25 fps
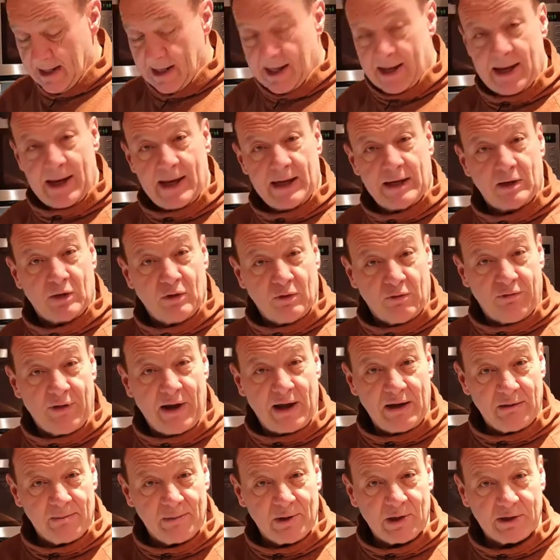And a good
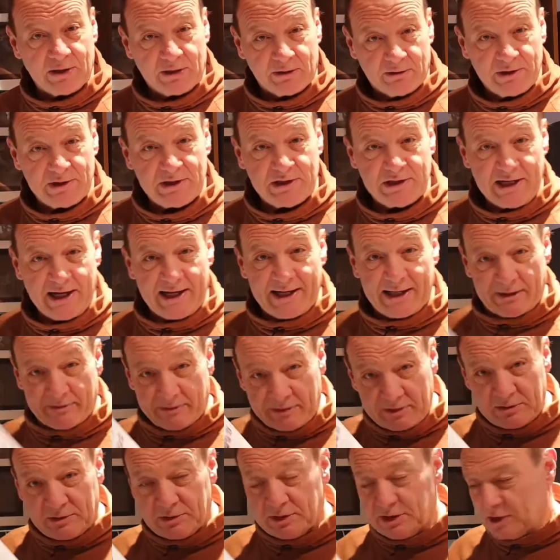friend of mine, Chris Taylor,
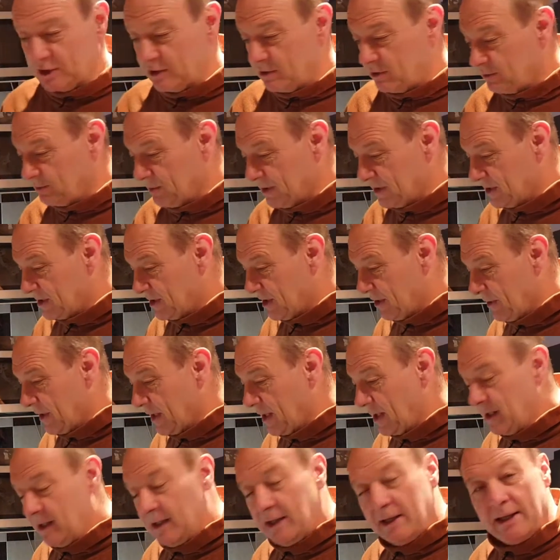introduced me to
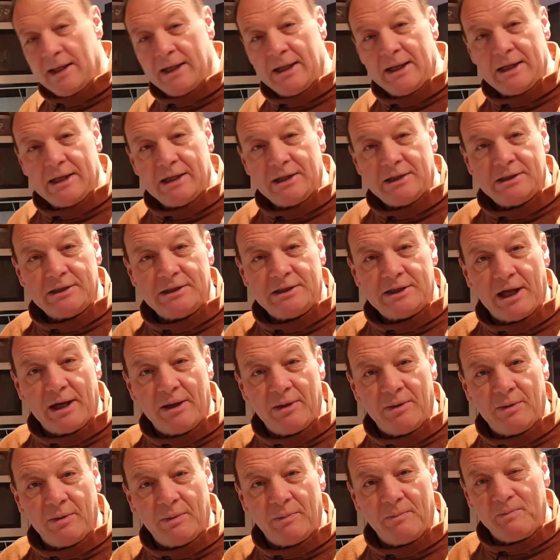it.
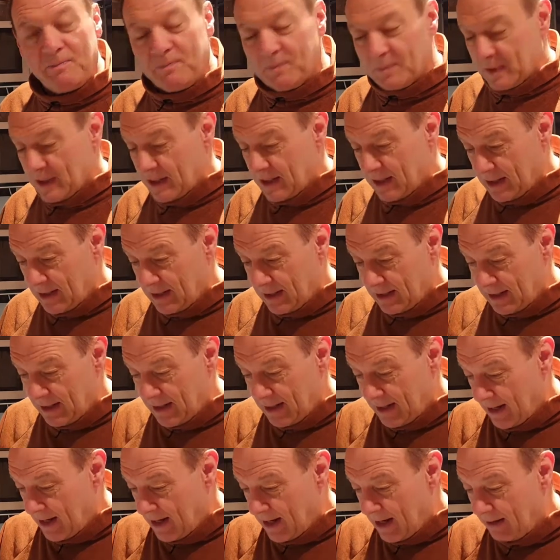So
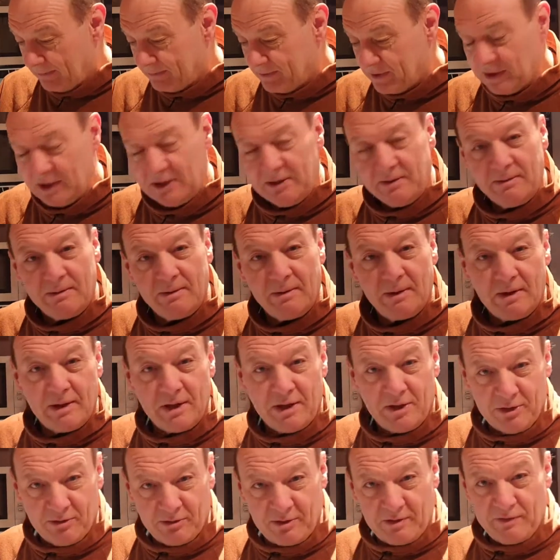I've done
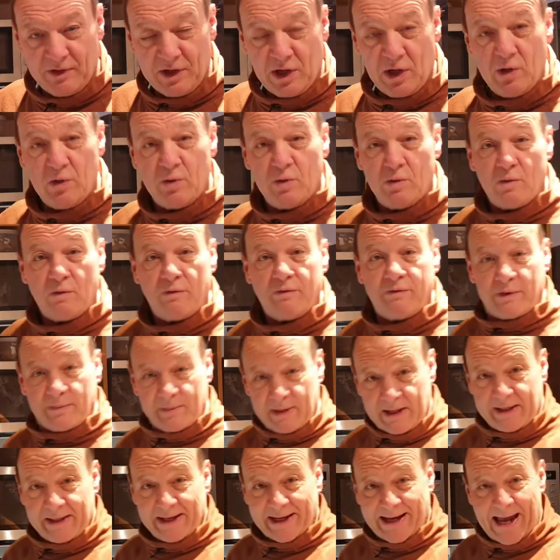the review from
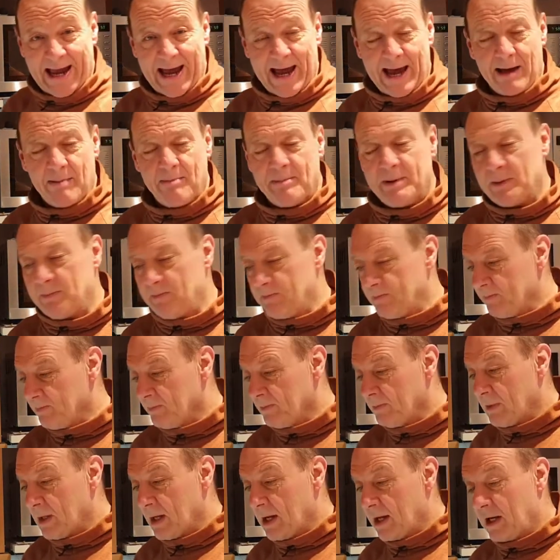in the cab,
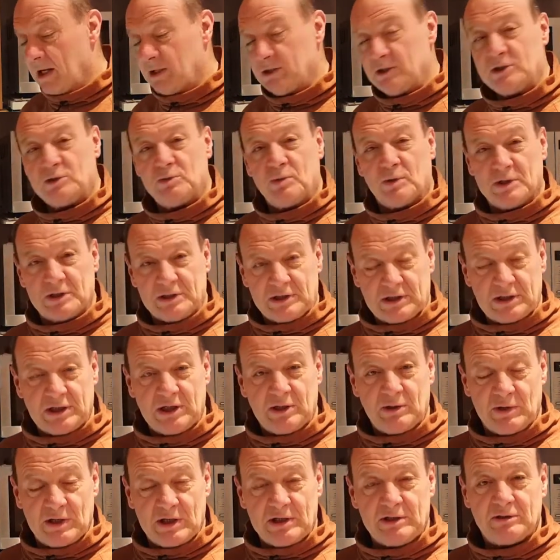and I just wanted to
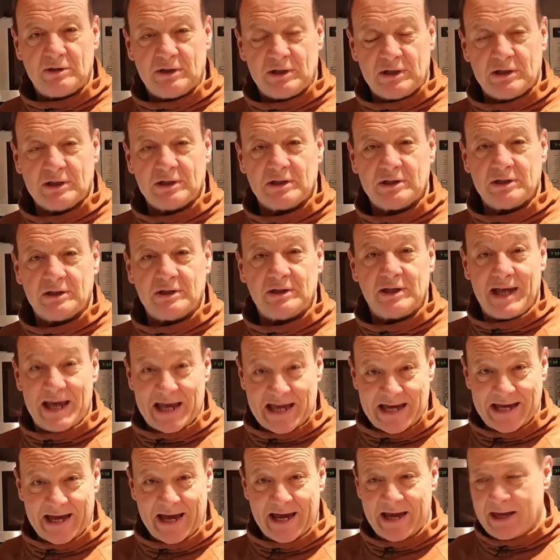do the introduction
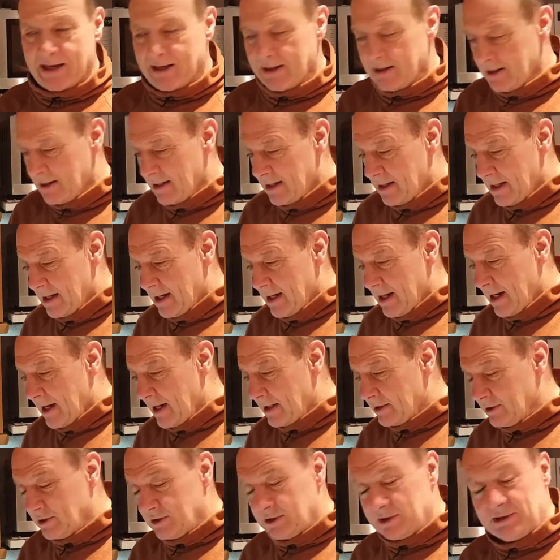here.
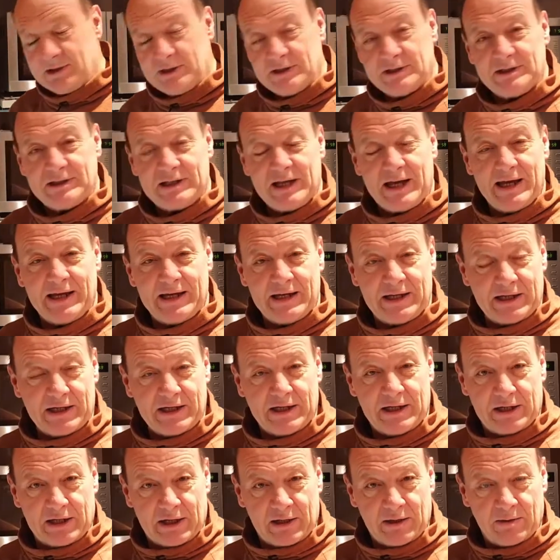And just to say,
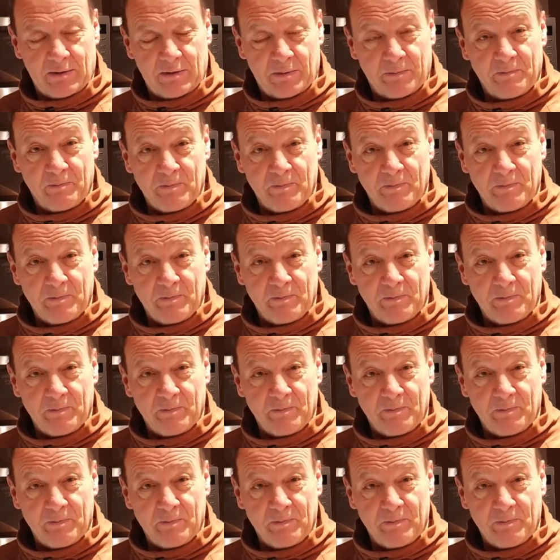you know,